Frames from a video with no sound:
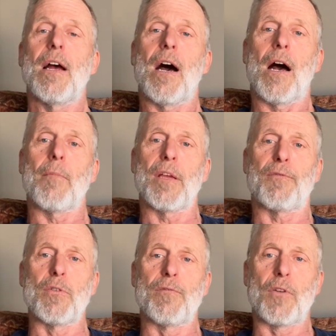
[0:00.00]

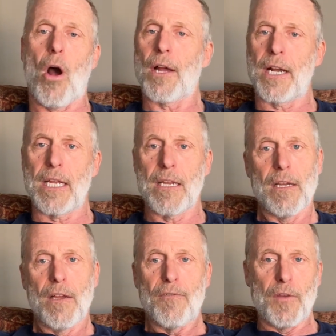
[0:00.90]
If you've got any
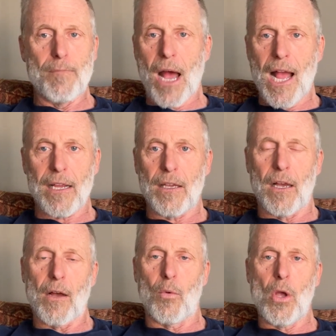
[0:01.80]
feedback,
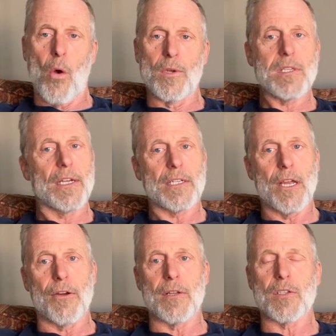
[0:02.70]
we always like to
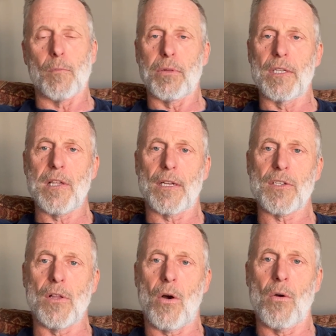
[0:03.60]
hear it. So please let
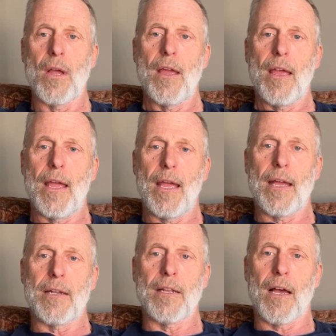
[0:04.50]
us know.
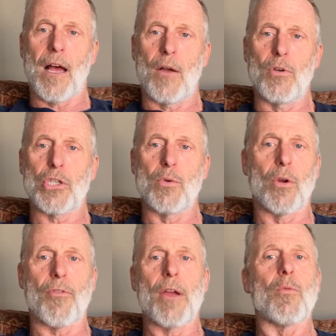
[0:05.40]
And I wish you a
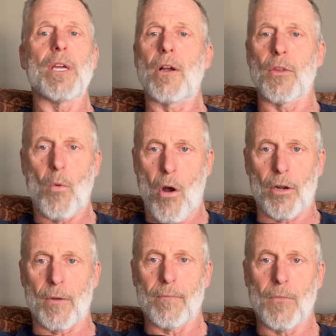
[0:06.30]
great week on the
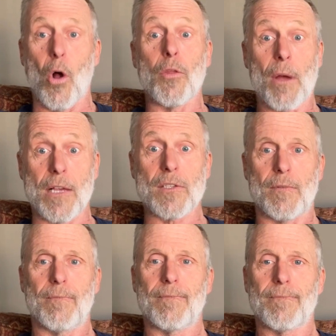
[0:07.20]
water. All the best.